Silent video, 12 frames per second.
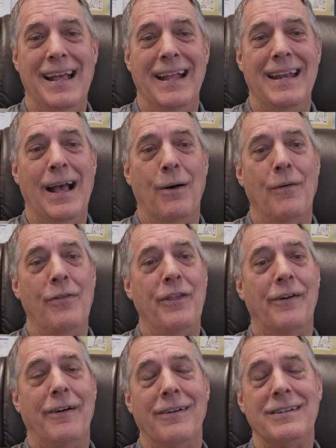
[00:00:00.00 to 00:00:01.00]
Now,
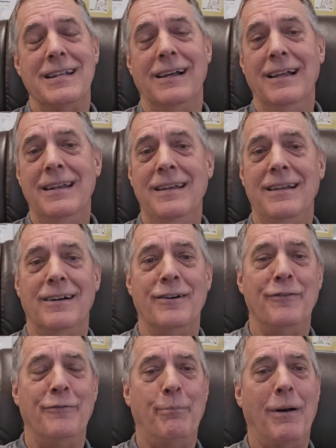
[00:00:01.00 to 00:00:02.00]
there are a ton
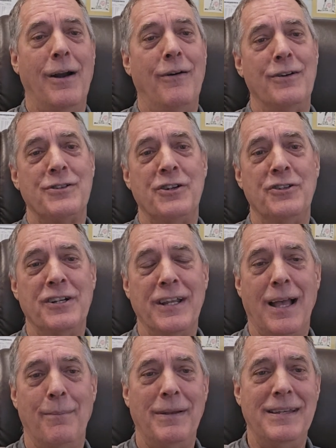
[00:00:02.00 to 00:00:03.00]
of prior art searching
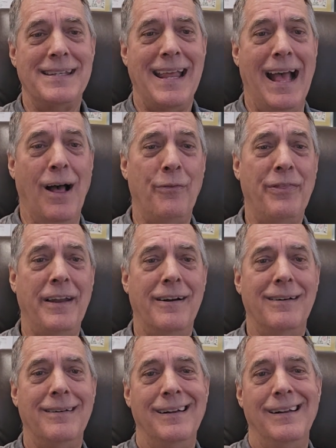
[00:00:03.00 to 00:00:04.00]
companies out
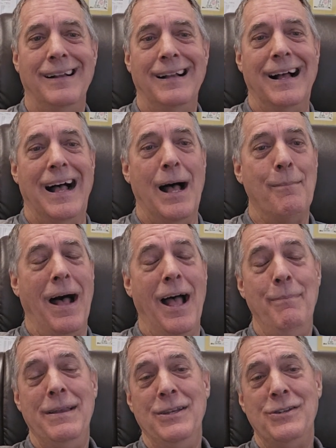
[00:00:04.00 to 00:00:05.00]
there. I've
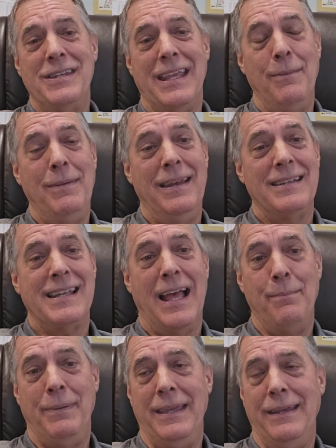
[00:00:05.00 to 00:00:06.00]
been using Immunis
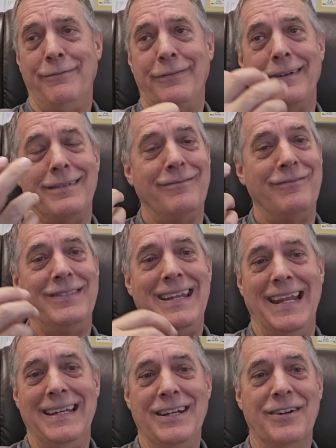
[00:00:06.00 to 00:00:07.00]
IP for
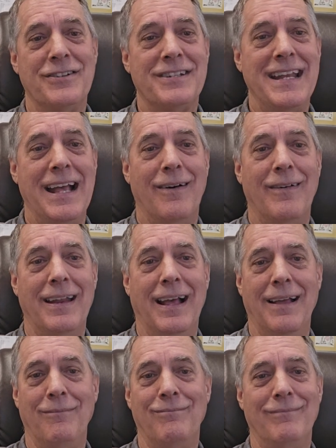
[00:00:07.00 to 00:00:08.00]
10 years now, and
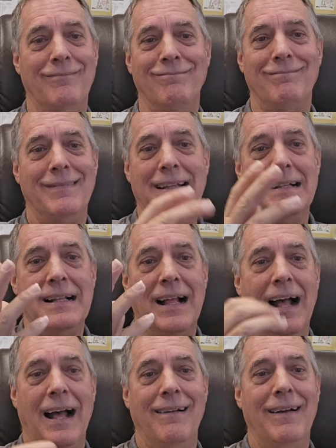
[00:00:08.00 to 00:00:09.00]

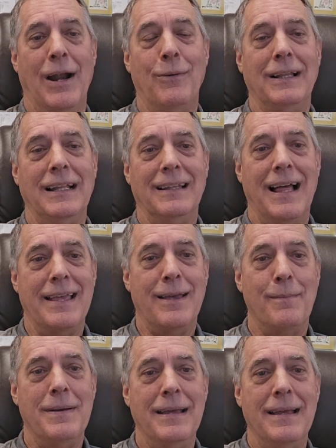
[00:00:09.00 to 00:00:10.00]
I really like them.